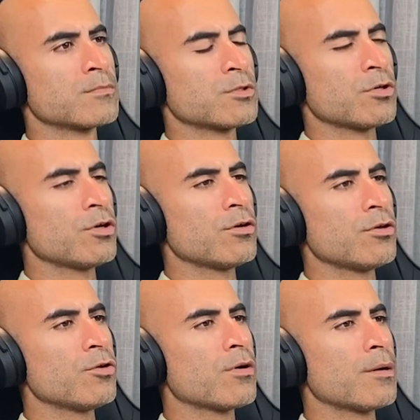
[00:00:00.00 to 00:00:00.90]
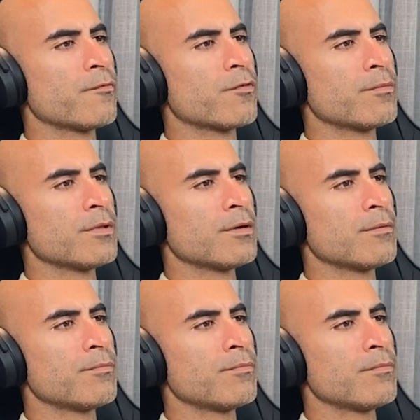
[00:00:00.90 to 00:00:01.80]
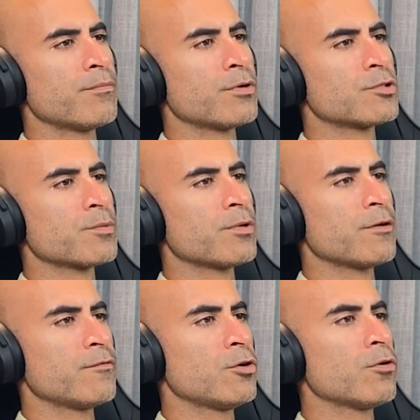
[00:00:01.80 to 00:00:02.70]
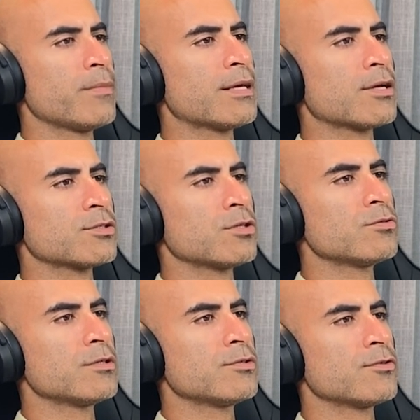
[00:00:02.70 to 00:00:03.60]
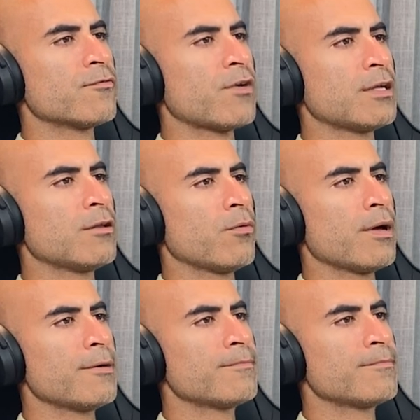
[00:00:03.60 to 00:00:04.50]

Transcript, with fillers: So you you come from the principle of don't make excuses, find a way.